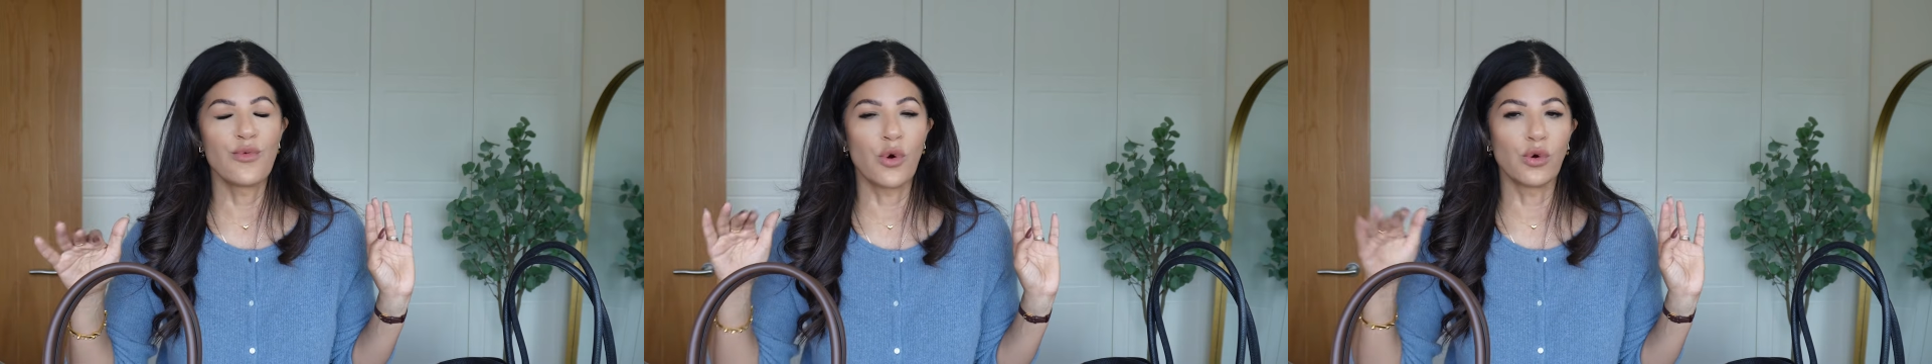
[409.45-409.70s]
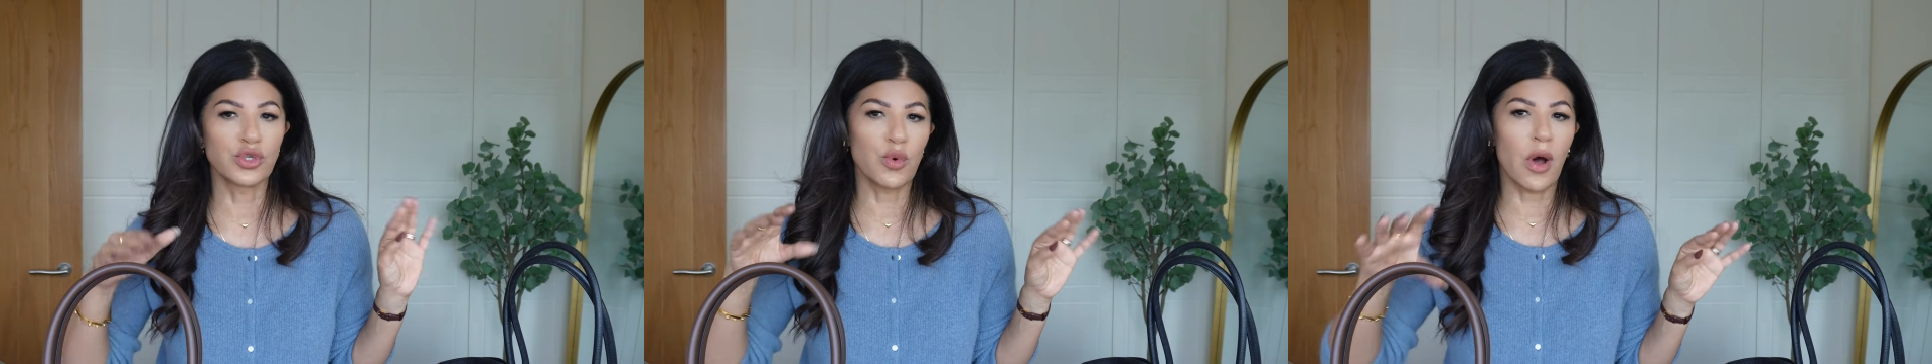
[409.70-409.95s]

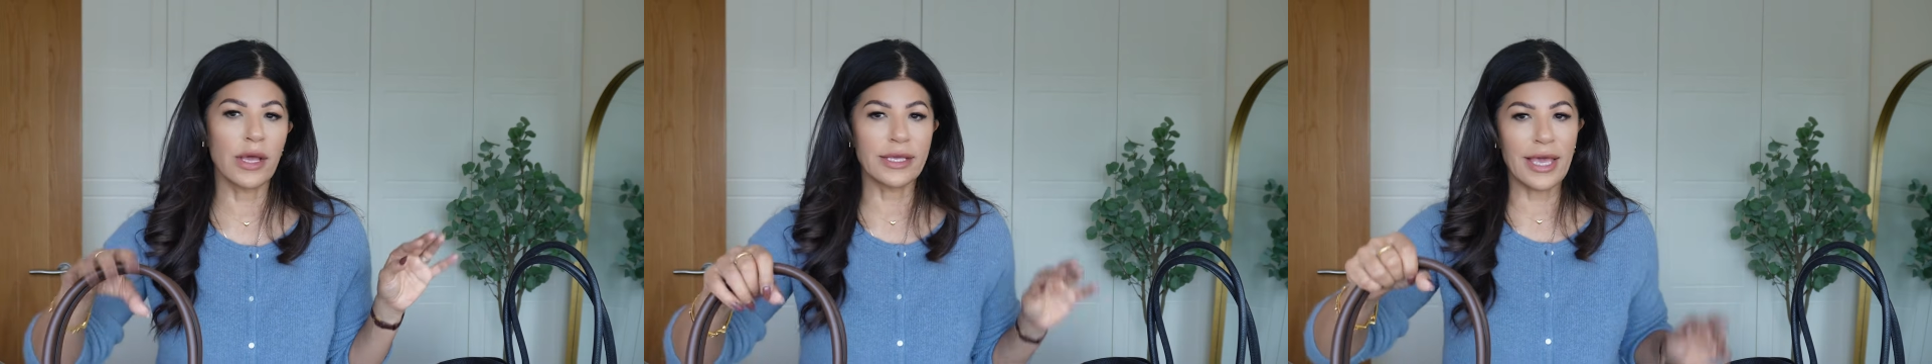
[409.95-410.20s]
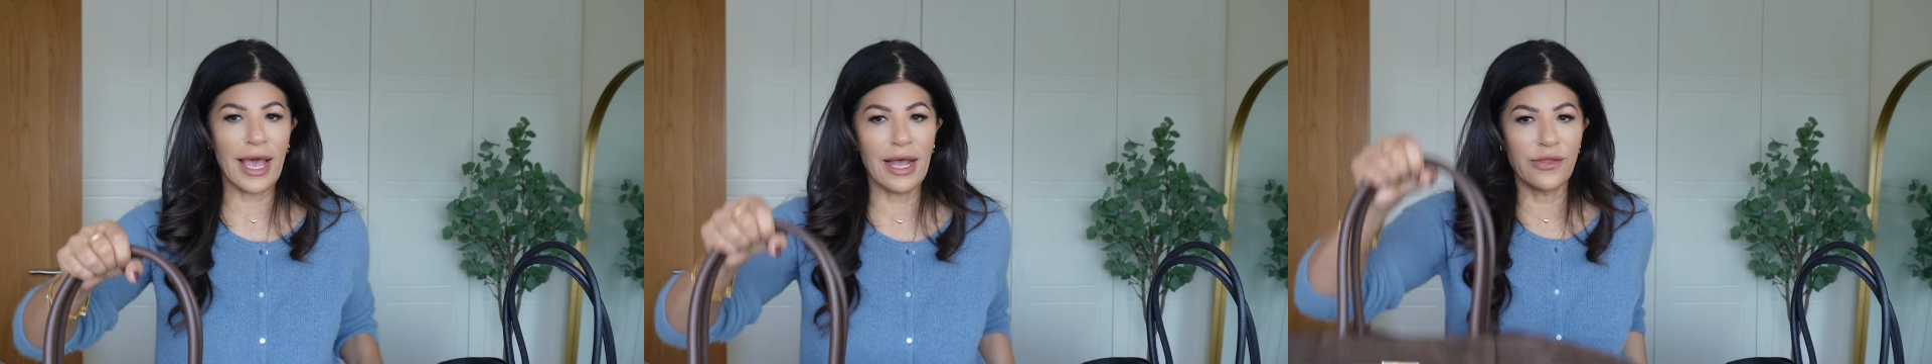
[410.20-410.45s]
or do I
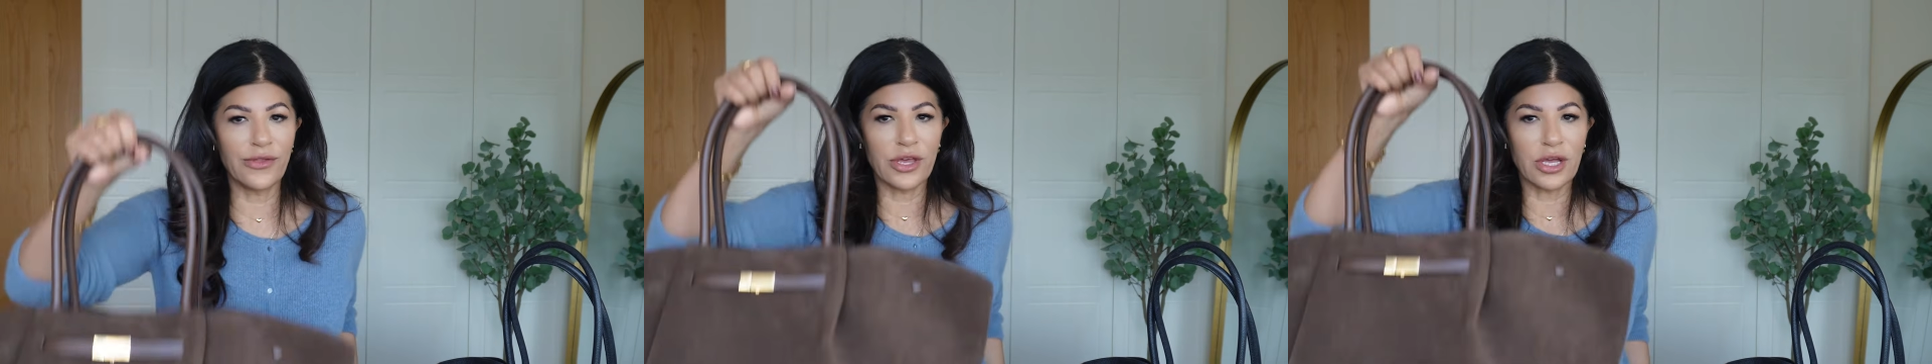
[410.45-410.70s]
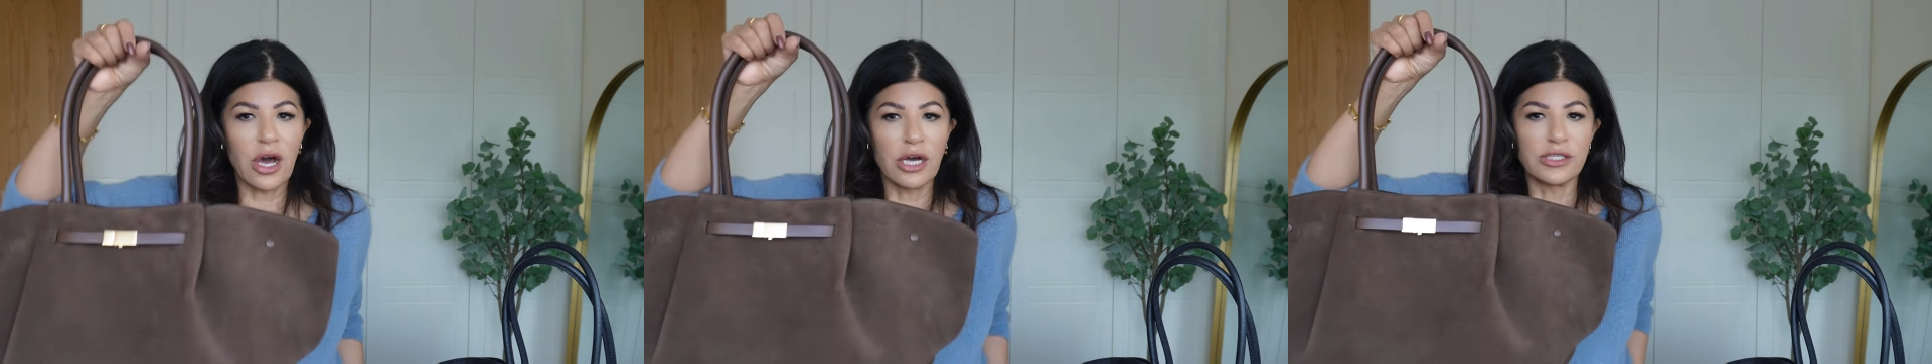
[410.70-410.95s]
get the
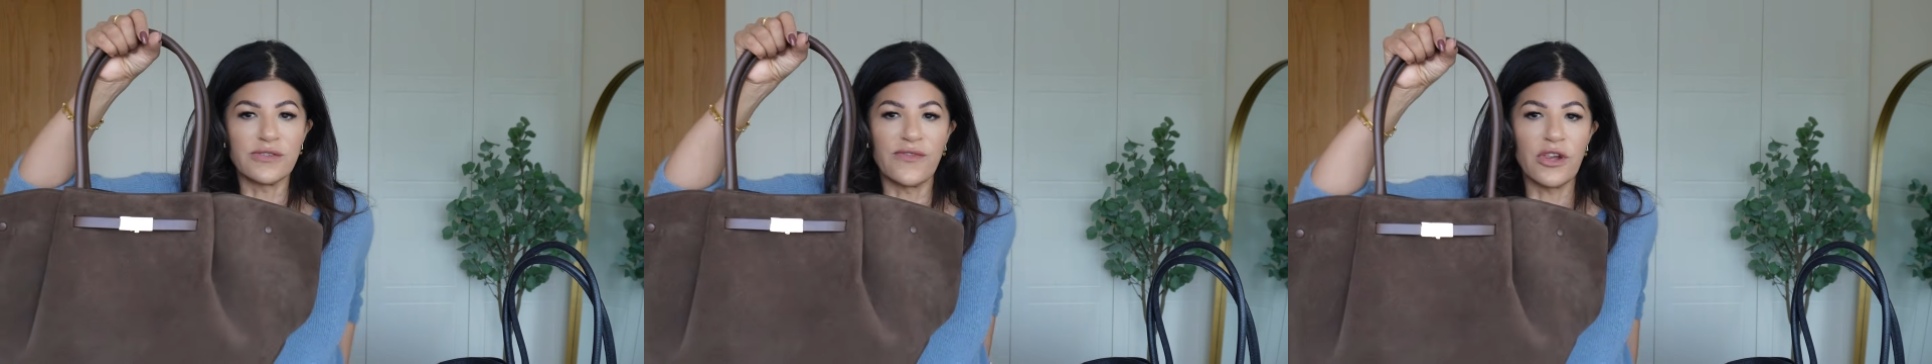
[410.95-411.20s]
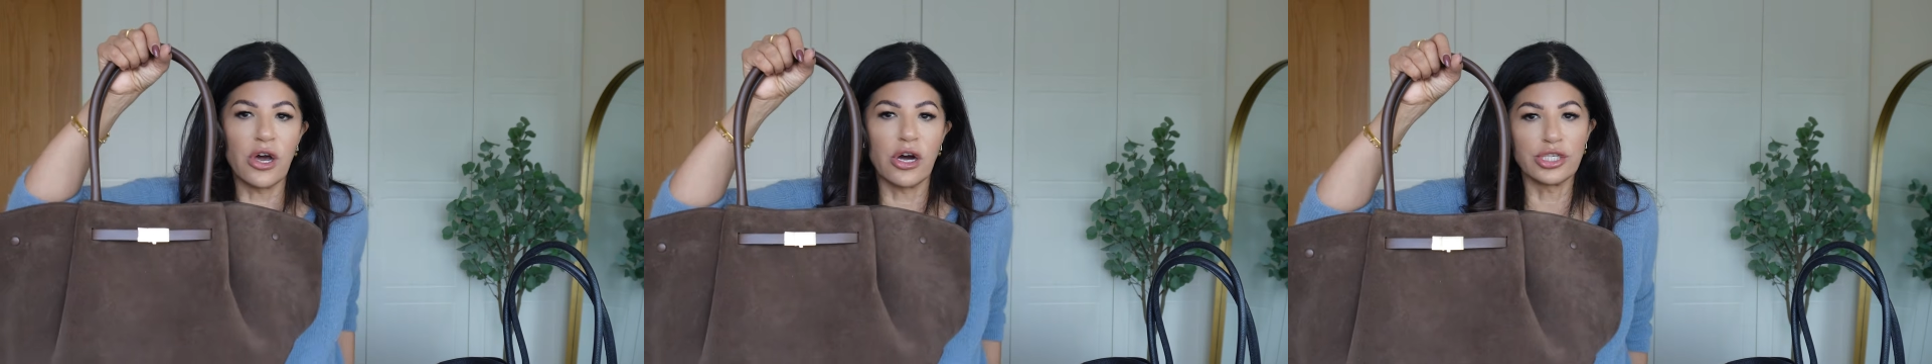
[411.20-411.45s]
kind of
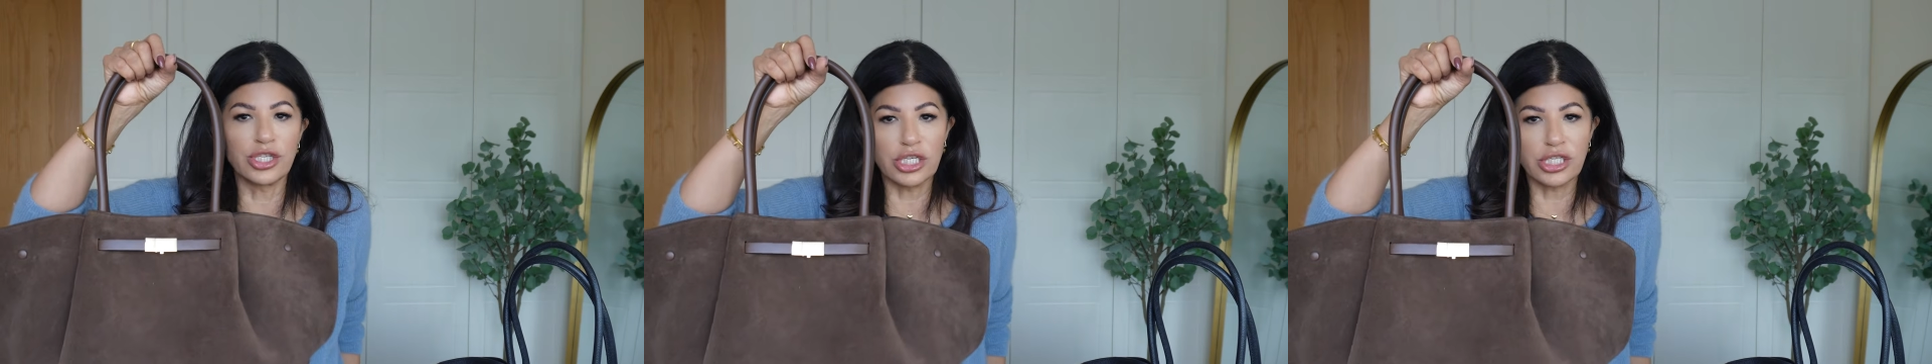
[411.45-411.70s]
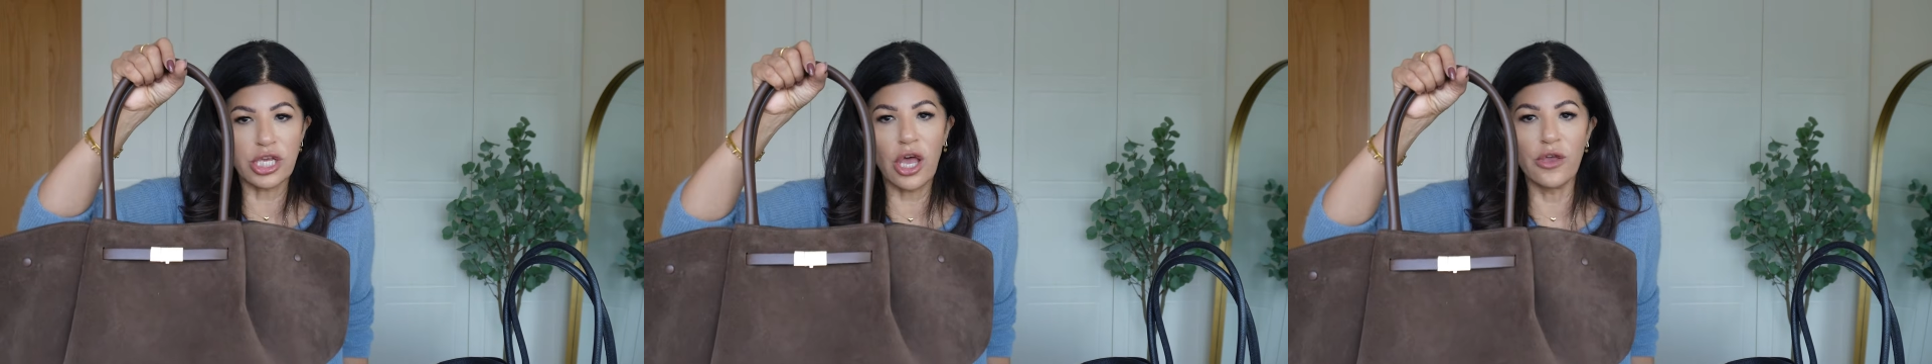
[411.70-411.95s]
larger
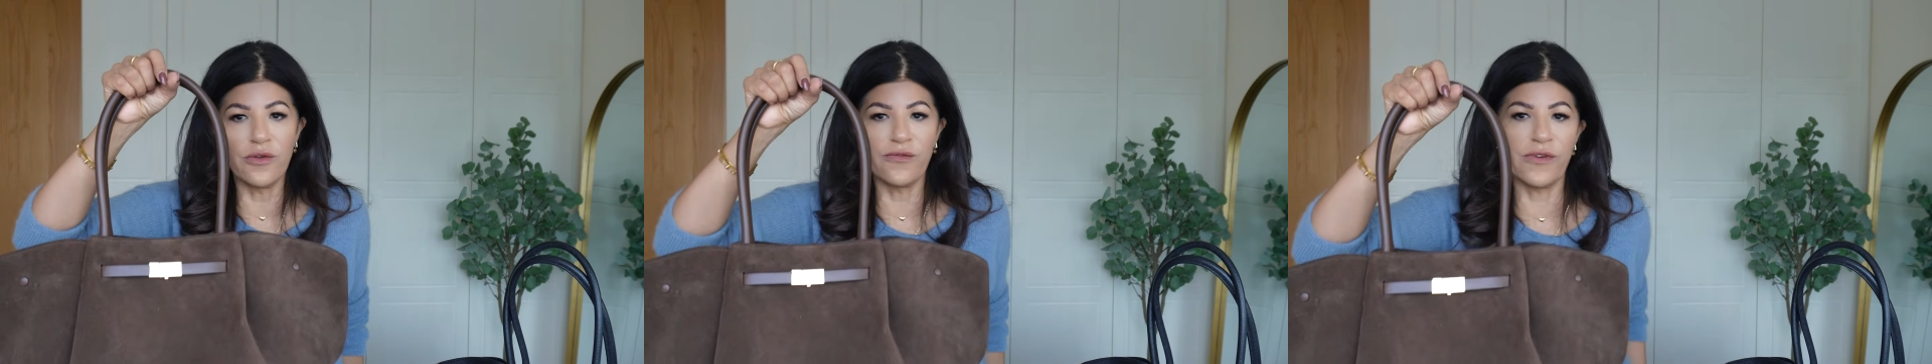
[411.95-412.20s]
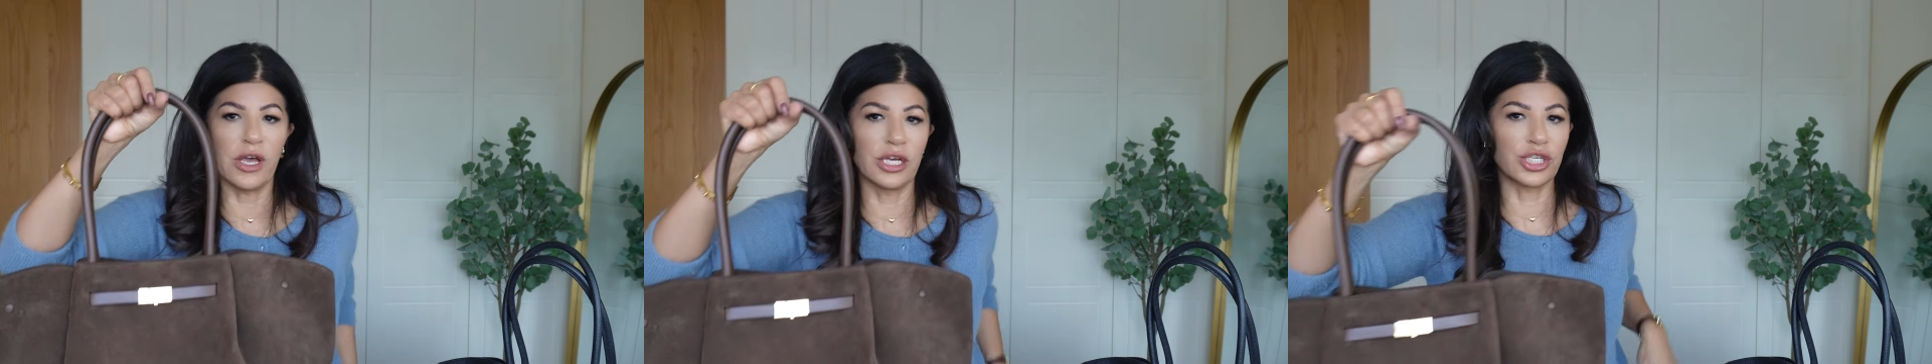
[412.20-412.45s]
tote
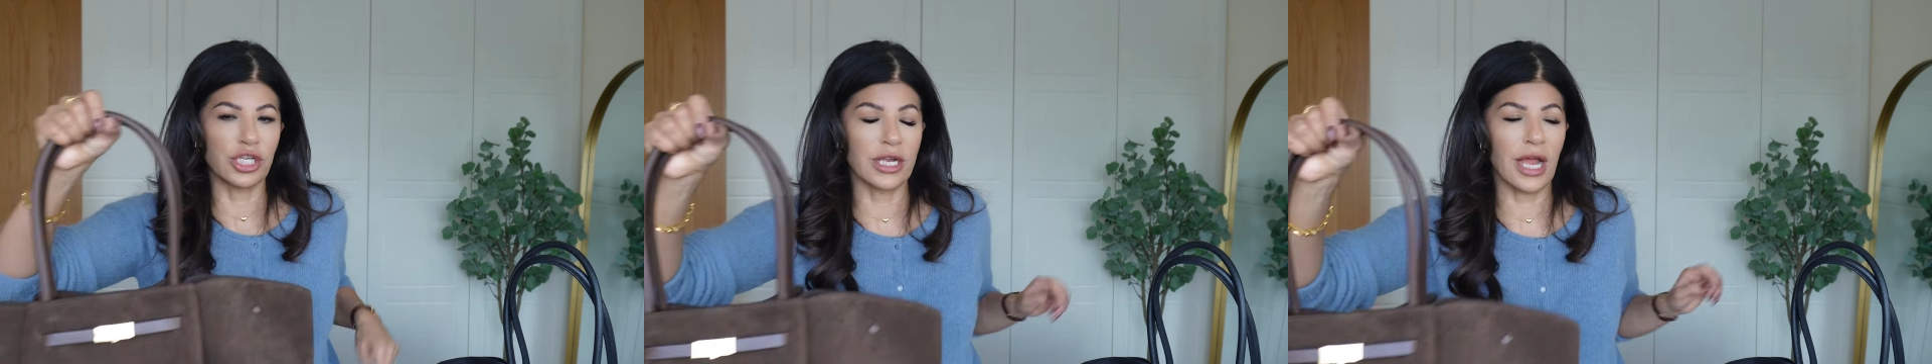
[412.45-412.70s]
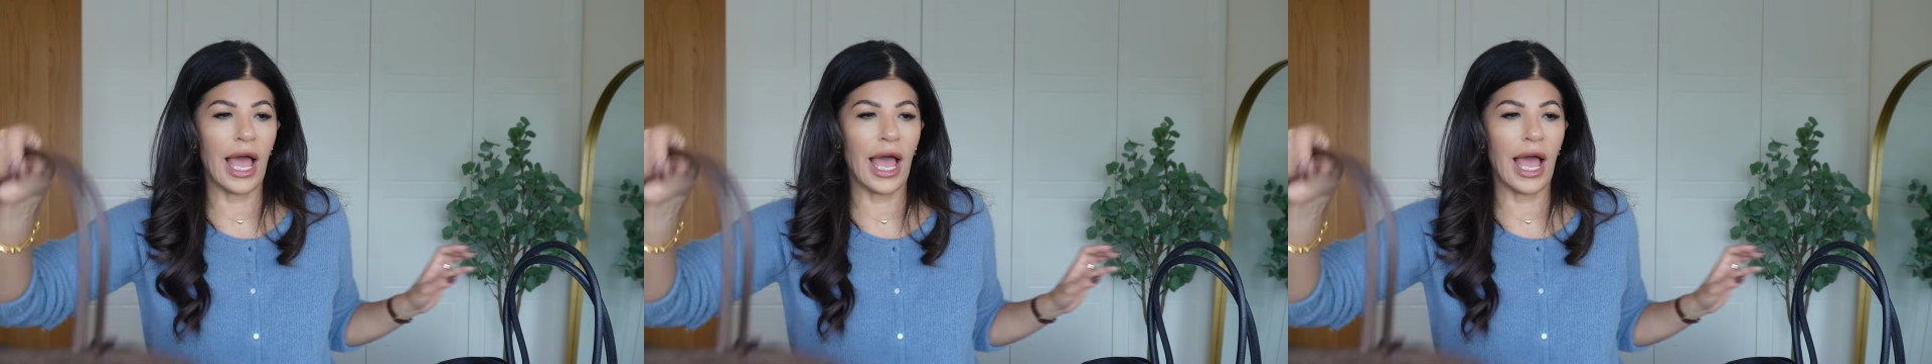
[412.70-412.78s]
version?